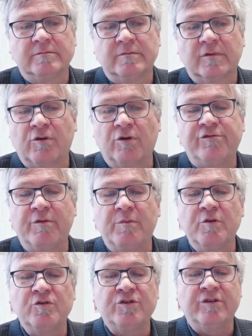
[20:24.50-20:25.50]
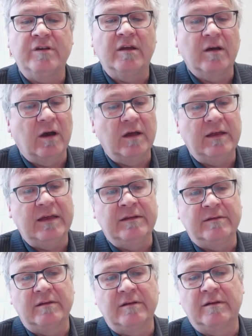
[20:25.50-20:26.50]
contribution
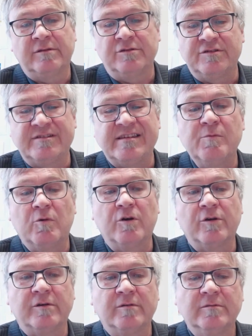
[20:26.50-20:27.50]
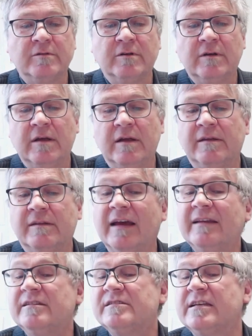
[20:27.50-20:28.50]
to seawater.
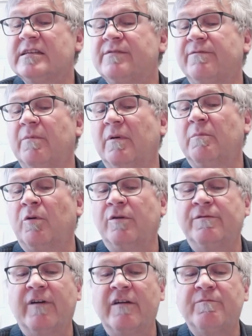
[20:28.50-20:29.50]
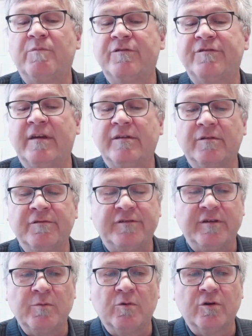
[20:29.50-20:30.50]
96.5% of
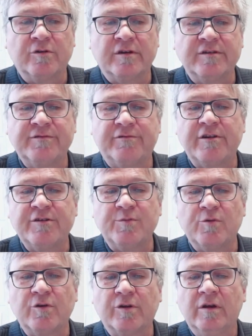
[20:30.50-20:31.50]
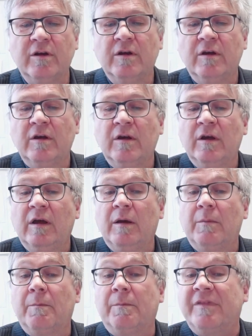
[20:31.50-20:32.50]
seawater is fresh water.
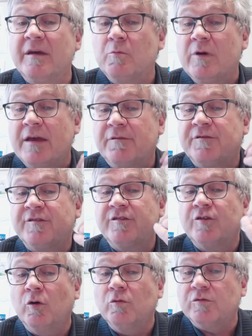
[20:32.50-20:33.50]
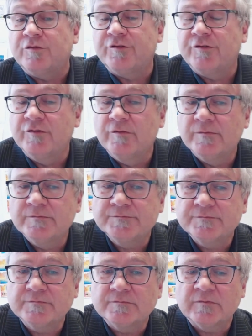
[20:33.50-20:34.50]
Then we have salts.
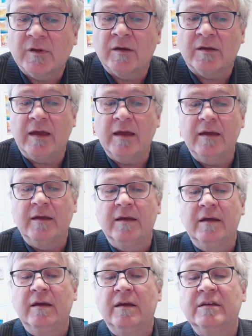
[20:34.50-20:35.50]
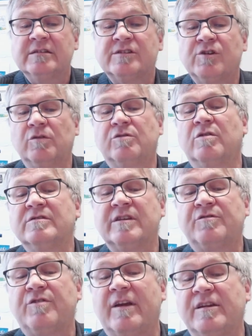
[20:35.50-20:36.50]
Okay, salt
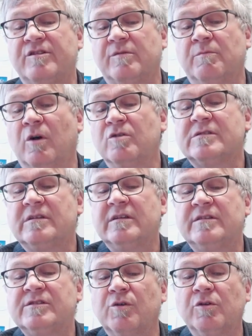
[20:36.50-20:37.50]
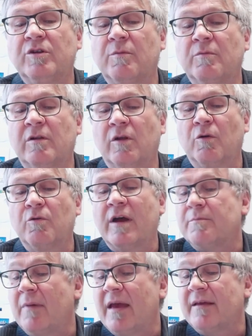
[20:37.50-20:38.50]
concentration. Mostly sodium
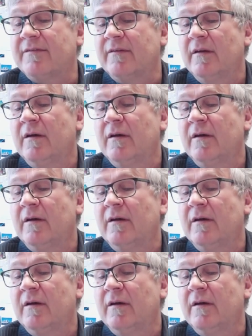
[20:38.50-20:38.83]
chloride makes